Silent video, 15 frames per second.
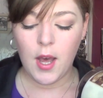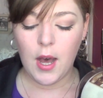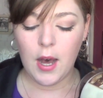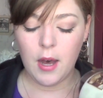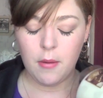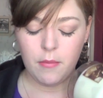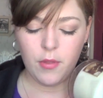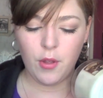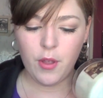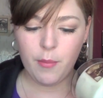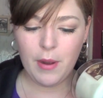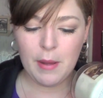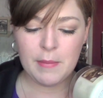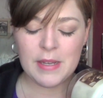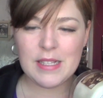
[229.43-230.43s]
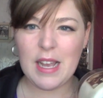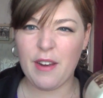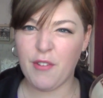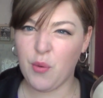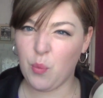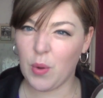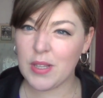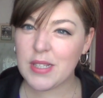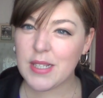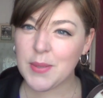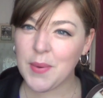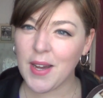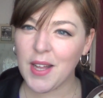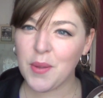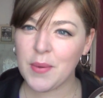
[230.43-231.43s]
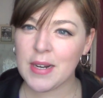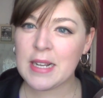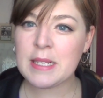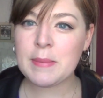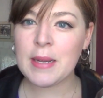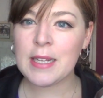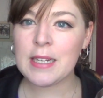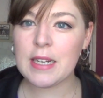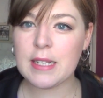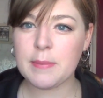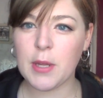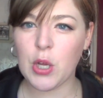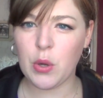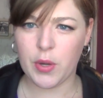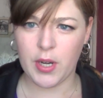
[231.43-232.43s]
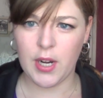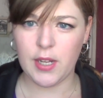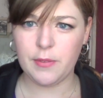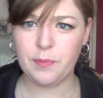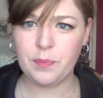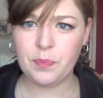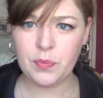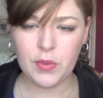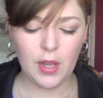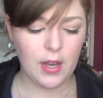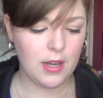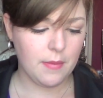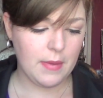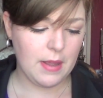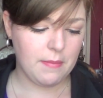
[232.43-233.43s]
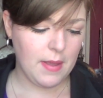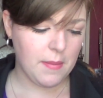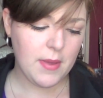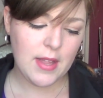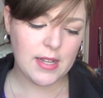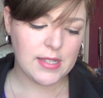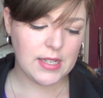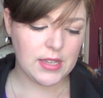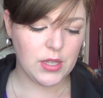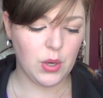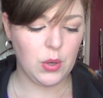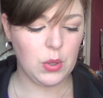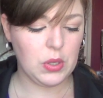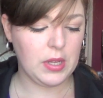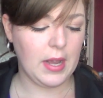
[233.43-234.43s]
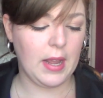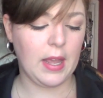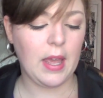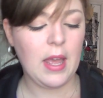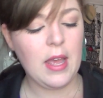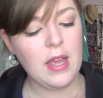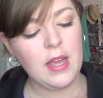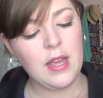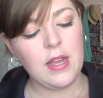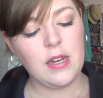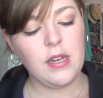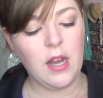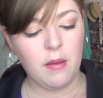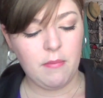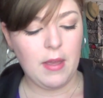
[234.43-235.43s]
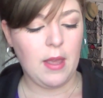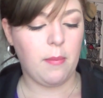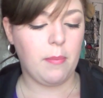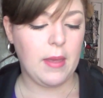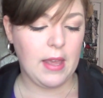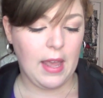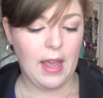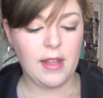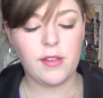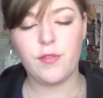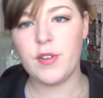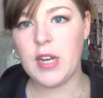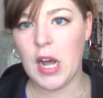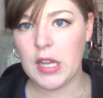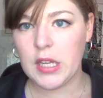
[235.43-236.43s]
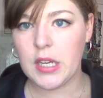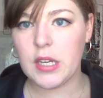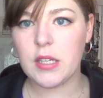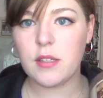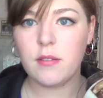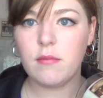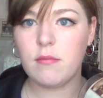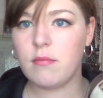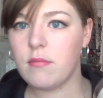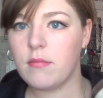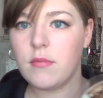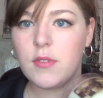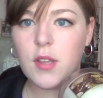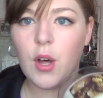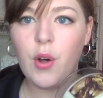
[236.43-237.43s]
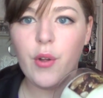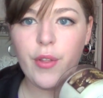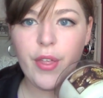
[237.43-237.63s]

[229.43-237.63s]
The only problem is every once in a while when I smell it, I smell coconut. And maybe that's like the whole like nutmeg, pecans, vanilla, the whole